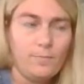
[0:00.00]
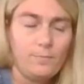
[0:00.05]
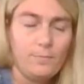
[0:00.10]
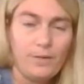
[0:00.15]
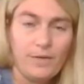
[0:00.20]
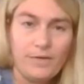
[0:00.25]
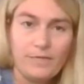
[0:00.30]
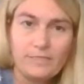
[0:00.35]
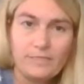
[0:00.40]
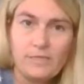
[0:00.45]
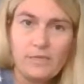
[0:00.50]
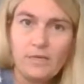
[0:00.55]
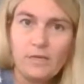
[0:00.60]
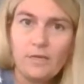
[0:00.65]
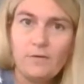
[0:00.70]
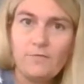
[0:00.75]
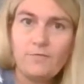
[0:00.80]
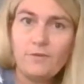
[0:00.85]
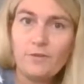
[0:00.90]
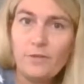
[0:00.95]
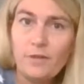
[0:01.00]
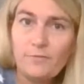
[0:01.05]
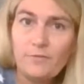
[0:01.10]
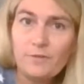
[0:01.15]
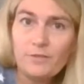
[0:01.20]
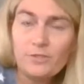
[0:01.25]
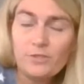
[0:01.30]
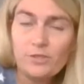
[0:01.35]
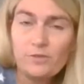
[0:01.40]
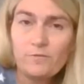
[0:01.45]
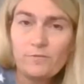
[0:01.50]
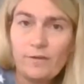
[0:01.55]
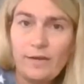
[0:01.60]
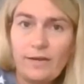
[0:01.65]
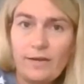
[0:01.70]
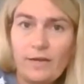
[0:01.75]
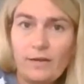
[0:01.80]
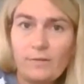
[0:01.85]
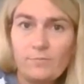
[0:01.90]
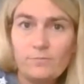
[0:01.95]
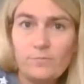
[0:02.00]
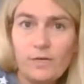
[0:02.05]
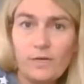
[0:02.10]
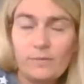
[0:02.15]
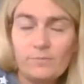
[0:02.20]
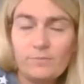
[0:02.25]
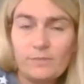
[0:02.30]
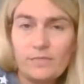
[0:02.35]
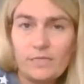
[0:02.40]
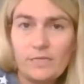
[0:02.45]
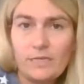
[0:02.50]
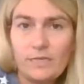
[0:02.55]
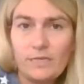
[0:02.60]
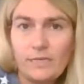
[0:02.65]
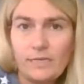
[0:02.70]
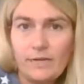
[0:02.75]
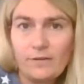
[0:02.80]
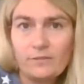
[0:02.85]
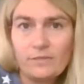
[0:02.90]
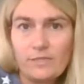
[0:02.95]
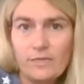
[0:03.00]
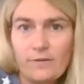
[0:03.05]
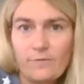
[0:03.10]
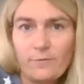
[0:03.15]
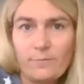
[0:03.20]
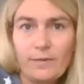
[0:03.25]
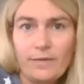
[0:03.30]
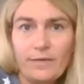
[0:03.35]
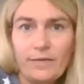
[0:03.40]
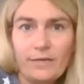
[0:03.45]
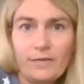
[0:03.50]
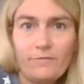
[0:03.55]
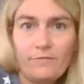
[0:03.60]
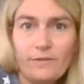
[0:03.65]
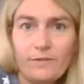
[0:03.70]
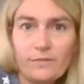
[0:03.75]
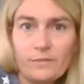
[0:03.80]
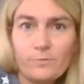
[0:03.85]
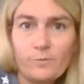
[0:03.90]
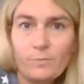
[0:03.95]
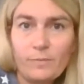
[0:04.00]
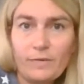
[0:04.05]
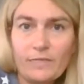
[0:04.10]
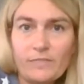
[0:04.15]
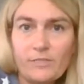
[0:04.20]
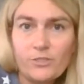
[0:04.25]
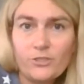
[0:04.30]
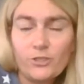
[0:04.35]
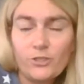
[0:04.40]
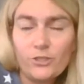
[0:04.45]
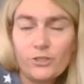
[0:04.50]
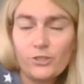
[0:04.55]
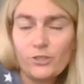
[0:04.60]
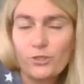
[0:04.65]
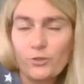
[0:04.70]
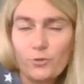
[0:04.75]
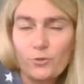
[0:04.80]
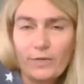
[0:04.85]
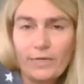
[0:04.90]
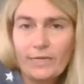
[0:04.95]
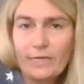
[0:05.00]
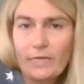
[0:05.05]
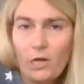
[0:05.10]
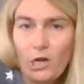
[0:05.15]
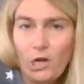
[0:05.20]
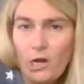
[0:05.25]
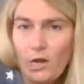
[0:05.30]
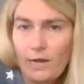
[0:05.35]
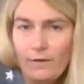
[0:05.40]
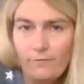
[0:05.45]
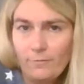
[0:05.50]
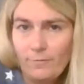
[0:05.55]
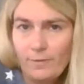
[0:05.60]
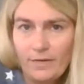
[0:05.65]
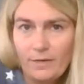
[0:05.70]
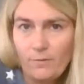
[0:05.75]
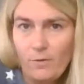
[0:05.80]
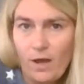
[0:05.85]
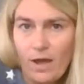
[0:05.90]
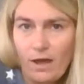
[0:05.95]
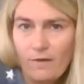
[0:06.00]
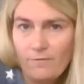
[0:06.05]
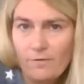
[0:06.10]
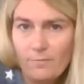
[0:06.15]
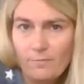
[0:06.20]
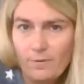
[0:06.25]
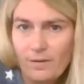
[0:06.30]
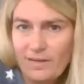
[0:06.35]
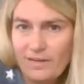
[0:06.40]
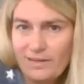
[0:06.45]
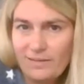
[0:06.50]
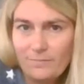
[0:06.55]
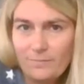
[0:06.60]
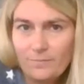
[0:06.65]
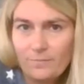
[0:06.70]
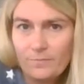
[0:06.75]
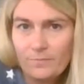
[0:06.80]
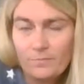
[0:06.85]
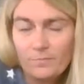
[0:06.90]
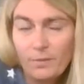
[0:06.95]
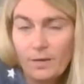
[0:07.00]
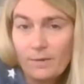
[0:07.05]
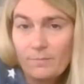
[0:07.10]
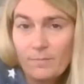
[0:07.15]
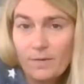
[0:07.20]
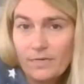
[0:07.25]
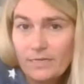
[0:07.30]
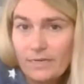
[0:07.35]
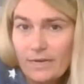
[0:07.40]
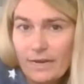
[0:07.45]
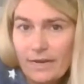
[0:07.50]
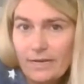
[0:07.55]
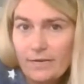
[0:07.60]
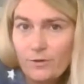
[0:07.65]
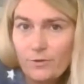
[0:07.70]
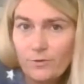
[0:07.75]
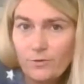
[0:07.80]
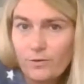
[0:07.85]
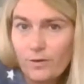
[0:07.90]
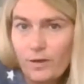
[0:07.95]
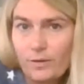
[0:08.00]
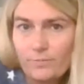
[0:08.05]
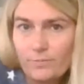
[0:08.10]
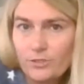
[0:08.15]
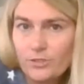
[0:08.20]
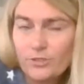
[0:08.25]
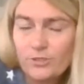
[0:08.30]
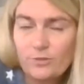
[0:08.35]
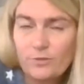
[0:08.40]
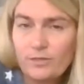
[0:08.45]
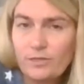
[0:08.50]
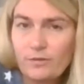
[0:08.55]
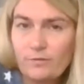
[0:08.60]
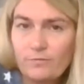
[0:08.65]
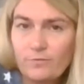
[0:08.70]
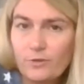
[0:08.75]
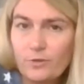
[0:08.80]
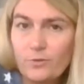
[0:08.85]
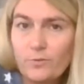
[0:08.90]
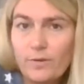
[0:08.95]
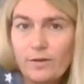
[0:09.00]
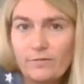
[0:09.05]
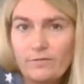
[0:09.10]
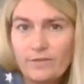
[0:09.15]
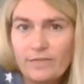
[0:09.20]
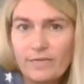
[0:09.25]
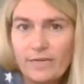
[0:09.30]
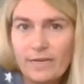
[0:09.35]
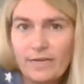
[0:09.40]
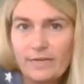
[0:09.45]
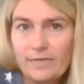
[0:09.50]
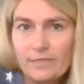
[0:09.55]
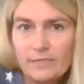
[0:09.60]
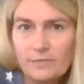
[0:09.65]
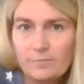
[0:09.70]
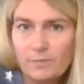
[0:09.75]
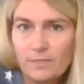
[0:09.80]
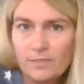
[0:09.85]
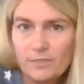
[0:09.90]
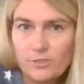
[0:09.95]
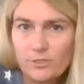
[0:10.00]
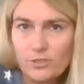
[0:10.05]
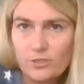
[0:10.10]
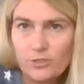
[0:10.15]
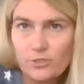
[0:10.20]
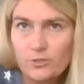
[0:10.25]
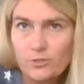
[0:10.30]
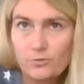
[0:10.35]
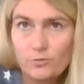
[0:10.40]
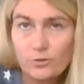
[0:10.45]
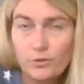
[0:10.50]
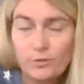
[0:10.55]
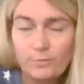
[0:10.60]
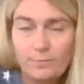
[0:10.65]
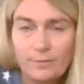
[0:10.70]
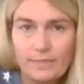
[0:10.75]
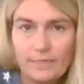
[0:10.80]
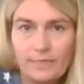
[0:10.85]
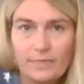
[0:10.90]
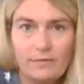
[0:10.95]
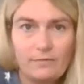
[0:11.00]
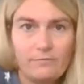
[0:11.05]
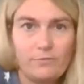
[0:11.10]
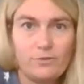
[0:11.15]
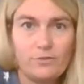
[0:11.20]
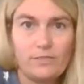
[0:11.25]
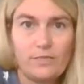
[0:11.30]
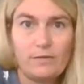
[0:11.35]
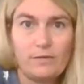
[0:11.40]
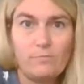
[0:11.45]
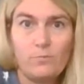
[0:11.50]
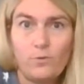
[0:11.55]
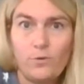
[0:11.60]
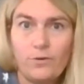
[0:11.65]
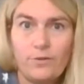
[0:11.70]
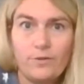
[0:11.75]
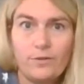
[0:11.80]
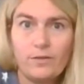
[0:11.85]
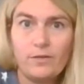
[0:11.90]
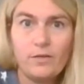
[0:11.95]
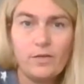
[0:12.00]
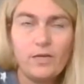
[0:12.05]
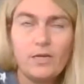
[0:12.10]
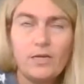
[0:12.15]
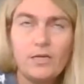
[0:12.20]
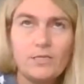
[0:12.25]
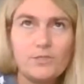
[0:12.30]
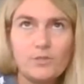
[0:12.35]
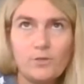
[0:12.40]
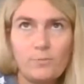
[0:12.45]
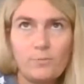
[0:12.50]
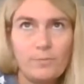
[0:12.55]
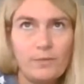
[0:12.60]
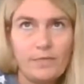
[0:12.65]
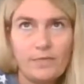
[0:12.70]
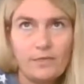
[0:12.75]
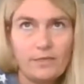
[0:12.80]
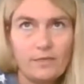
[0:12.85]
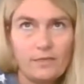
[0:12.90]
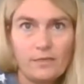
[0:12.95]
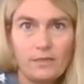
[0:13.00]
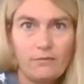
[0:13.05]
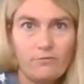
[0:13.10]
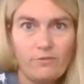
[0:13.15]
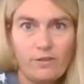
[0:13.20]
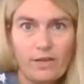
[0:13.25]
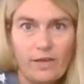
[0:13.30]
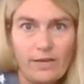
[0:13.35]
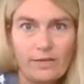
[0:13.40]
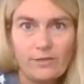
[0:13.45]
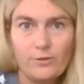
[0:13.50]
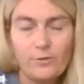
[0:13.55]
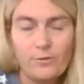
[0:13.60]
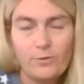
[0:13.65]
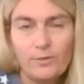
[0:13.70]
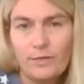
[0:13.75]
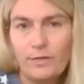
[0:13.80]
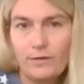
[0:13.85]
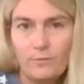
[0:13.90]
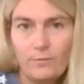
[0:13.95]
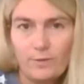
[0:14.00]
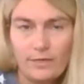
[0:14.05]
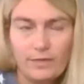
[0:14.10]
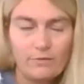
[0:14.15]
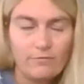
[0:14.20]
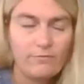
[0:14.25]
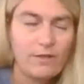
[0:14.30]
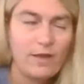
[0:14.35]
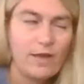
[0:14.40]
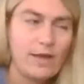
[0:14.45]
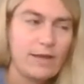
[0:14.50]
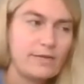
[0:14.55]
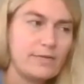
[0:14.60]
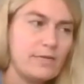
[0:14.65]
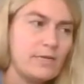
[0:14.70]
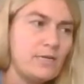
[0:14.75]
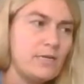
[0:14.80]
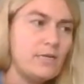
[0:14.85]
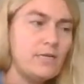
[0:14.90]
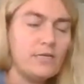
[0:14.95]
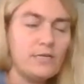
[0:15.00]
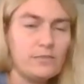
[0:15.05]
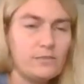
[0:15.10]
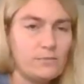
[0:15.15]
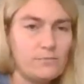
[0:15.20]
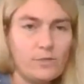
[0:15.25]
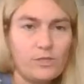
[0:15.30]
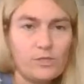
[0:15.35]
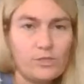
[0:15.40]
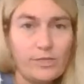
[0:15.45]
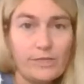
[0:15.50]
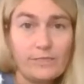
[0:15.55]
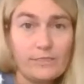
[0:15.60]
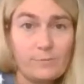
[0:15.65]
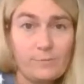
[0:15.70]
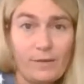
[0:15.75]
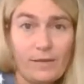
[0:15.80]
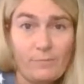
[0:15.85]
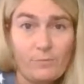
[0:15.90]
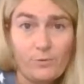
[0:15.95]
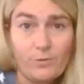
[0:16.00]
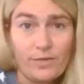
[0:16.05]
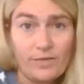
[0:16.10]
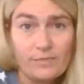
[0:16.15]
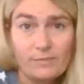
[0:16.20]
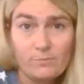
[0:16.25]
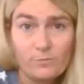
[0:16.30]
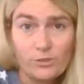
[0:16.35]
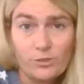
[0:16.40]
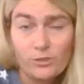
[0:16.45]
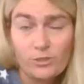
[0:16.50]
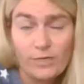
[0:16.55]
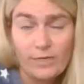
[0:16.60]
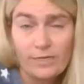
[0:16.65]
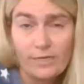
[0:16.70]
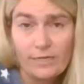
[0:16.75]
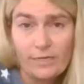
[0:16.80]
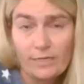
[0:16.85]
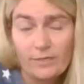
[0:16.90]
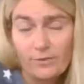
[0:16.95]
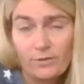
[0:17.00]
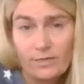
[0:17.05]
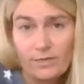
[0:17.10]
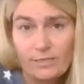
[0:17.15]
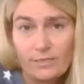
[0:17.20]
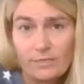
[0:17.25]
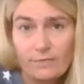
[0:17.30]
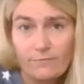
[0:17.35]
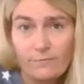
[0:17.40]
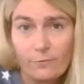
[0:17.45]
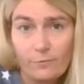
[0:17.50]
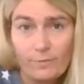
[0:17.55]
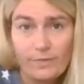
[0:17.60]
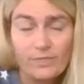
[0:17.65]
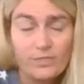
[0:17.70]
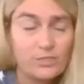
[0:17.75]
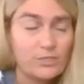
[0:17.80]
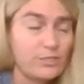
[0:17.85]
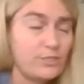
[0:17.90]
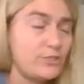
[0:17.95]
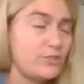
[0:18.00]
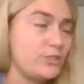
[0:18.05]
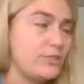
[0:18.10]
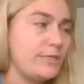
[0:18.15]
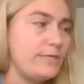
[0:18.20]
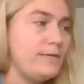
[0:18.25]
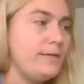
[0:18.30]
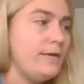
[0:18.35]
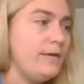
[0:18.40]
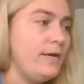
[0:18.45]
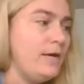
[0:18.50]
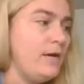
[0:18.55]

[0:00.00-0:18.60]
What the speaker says: But fill out that survey. I'm sending it out to everybody in a Facebook Messenger, so you'll get it. Everybody will have it by Monday. I'm just doing a few every day because Messenger is really picky. If you send more than so many, then they flag you, and I don't want to get flagged because I'm not trying to spam you guys. I'm just trying to get you guys the information that you need.